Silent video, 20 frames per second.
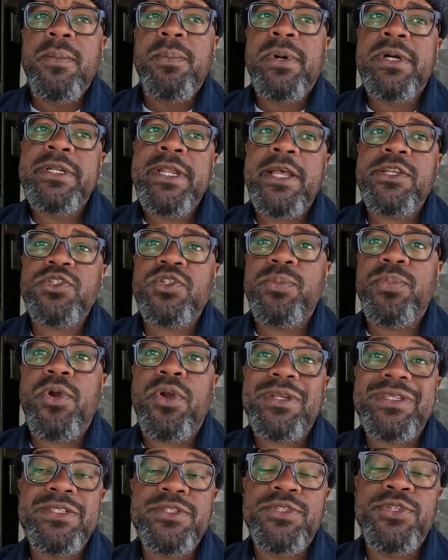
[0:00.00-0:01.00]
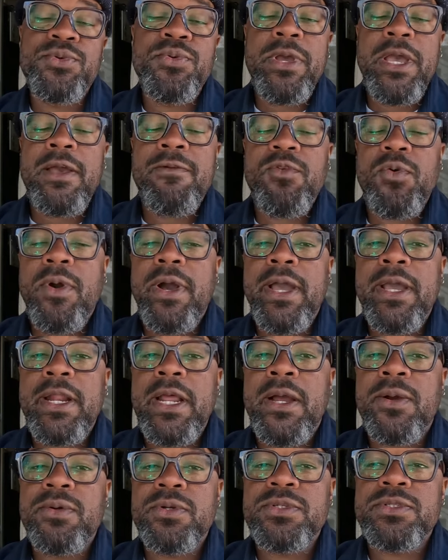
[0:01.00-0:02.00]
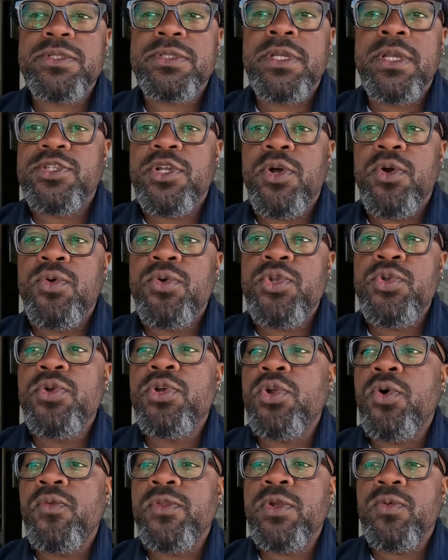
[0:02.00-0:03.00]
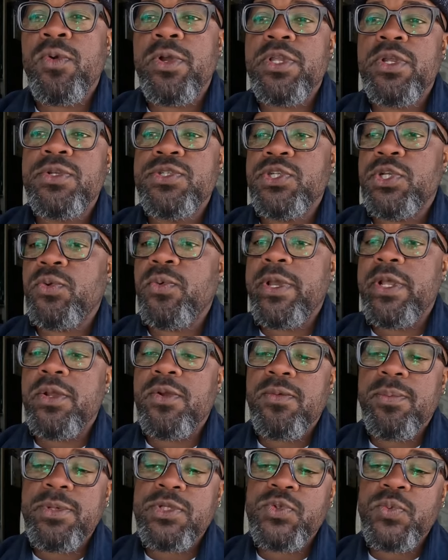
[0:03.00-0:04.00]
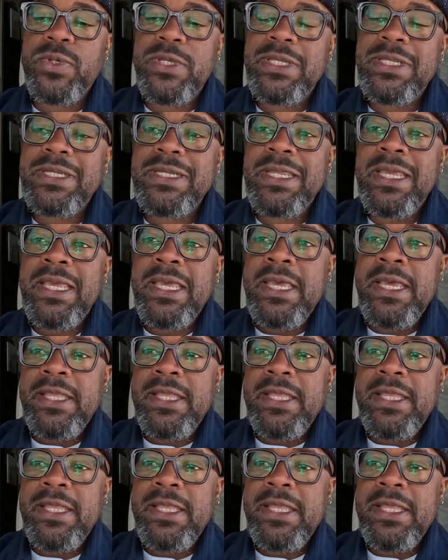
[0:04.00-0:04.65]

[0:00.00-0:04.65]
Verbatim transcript: but national parks do have quiet hours, so you can only run your generator between